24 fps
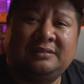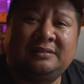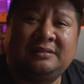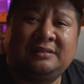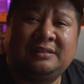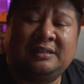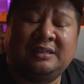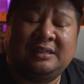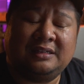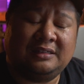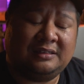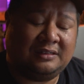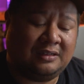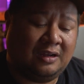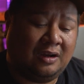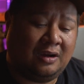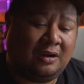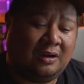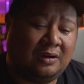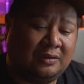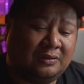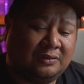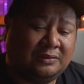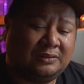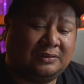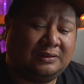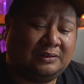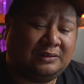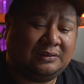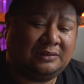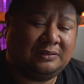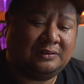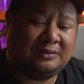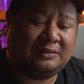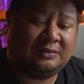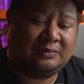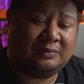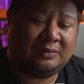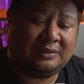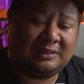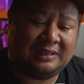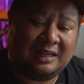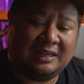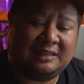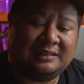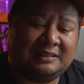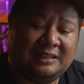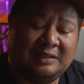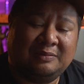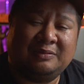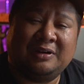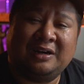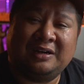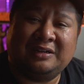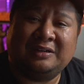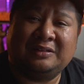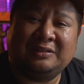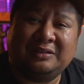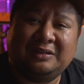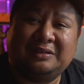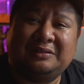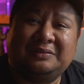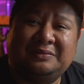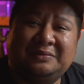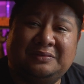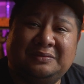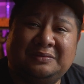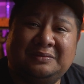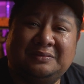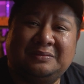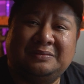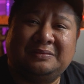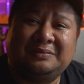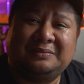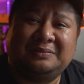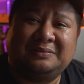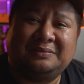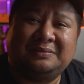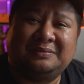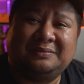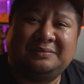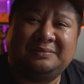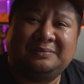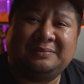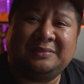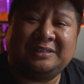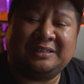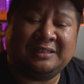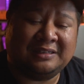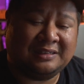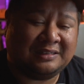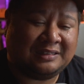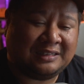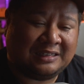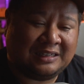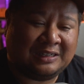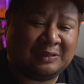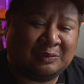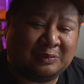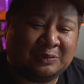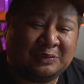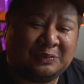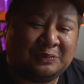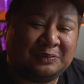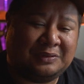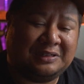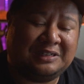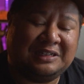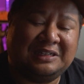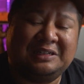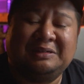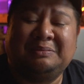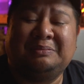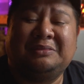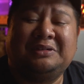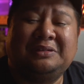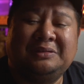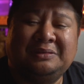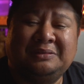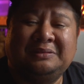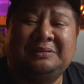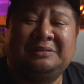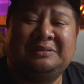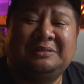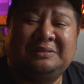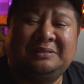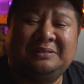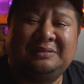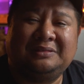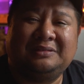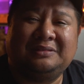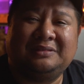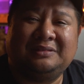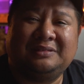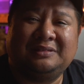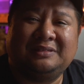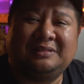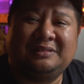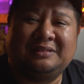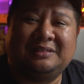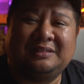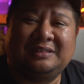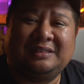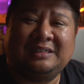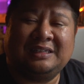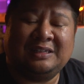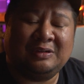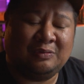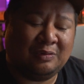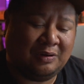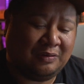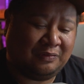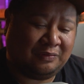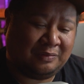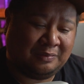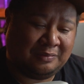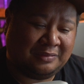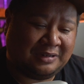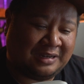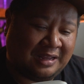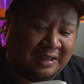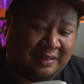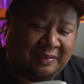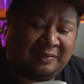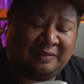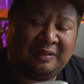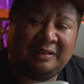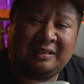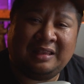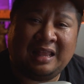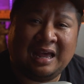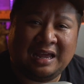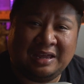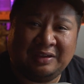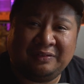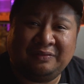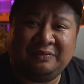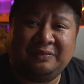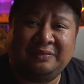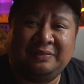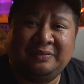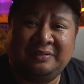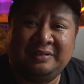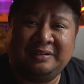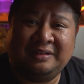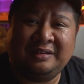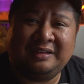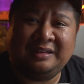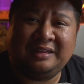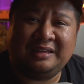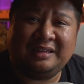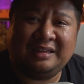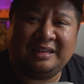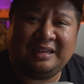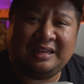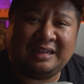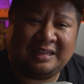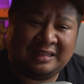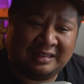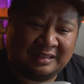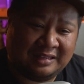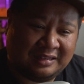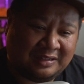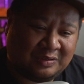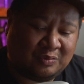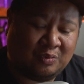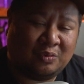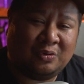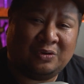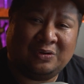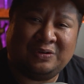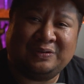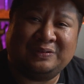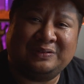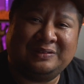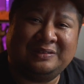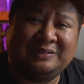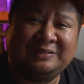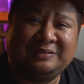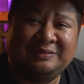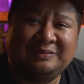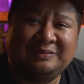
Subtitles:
He saw others with that same kind of love because he was redeemed. He went from death to life in this world.